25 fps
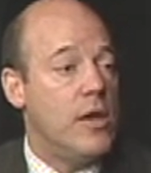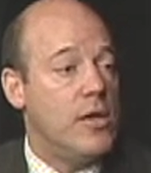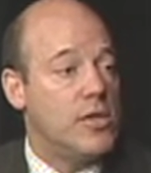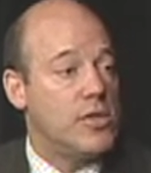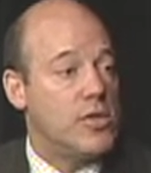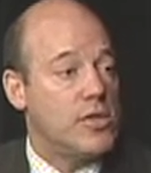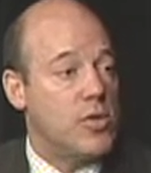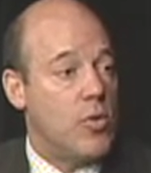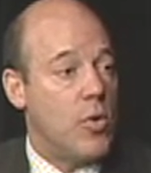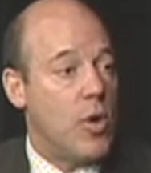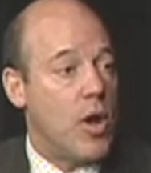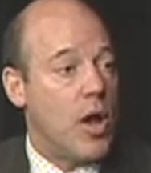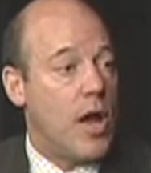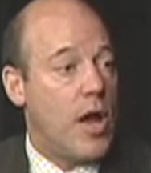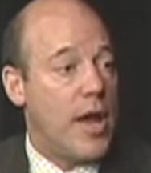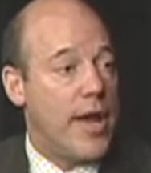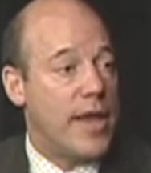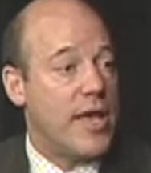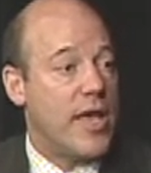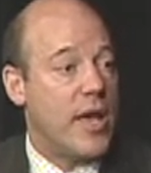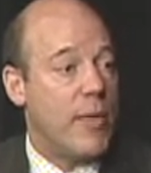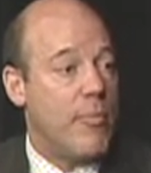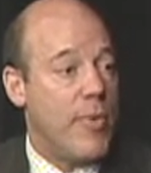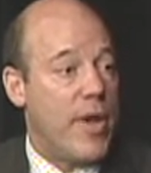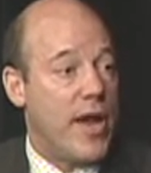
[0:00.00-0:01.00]
So I
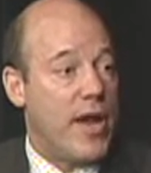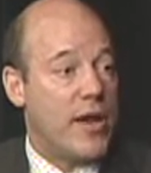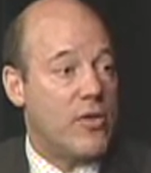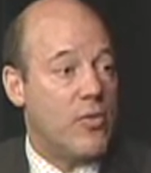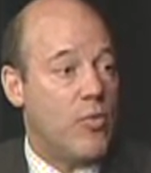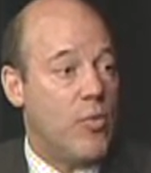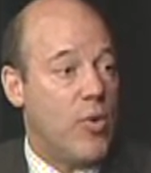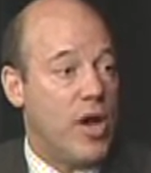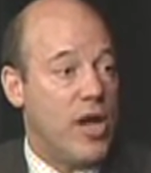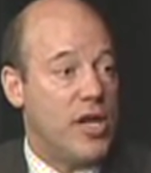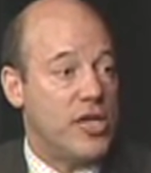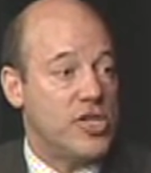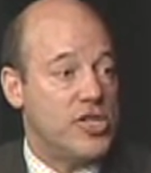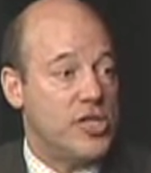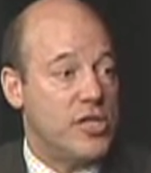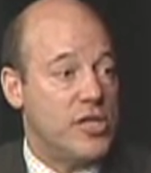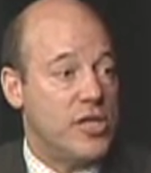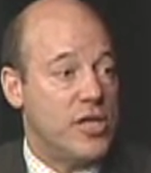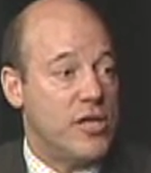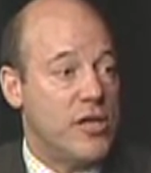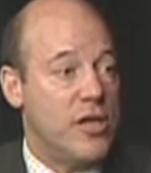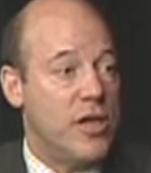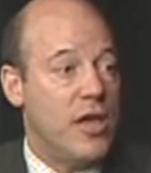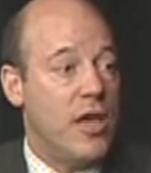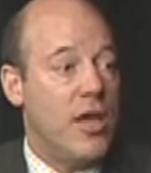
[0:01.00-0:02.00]
got back to
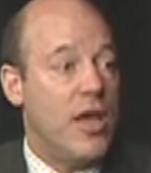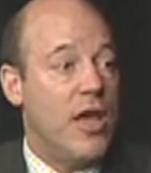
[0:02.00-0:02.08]
Washington,